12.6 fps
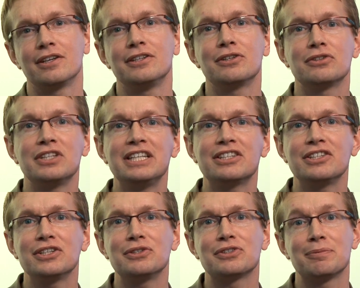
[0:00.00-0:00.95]
you'll need to
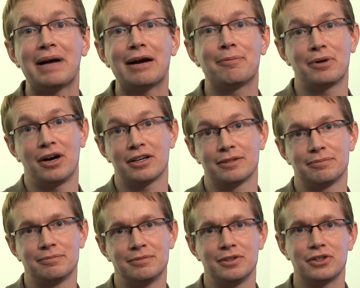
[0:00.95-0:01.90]
use the power plug
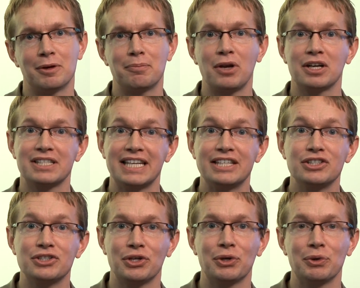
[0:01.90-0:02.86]
that plugs
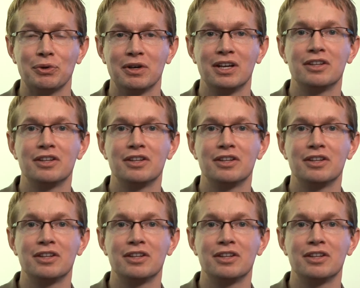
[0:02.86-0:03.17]
into